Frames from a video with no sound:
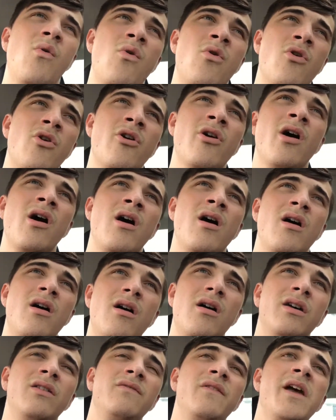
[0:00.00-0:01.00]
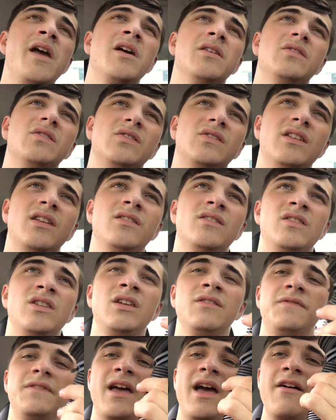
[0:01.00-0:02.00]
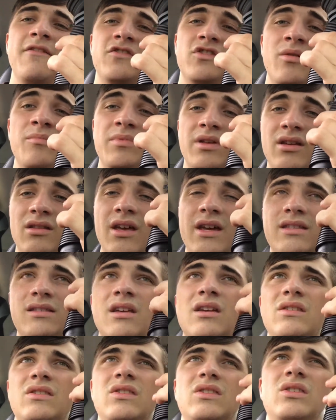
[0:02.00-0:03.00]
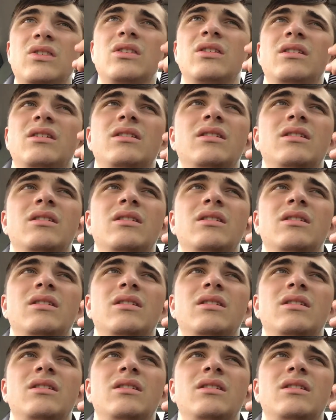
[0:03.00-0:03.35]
or Advanced and see if they have something like this.